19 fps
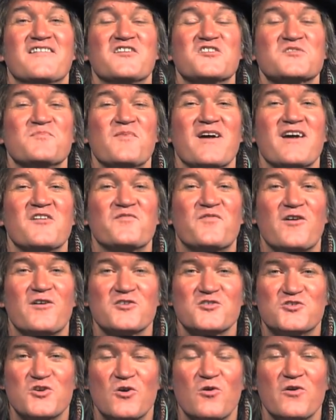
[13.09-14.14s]
This man
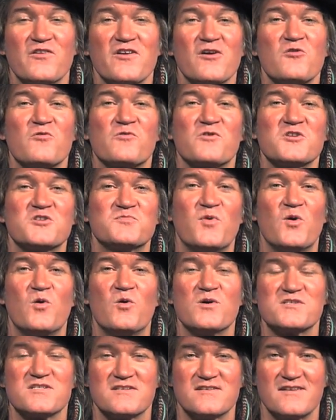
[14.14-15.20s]
first joined the Oak Ridge
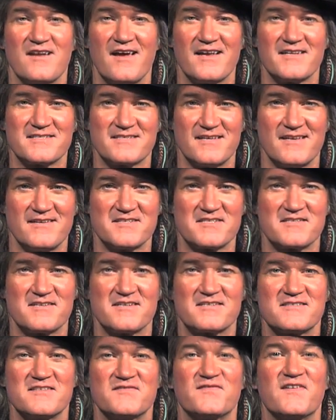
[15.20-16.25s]
Boys in
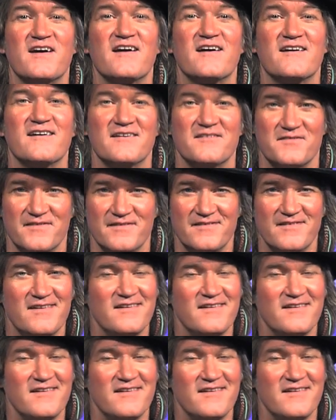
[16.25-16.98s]
1965.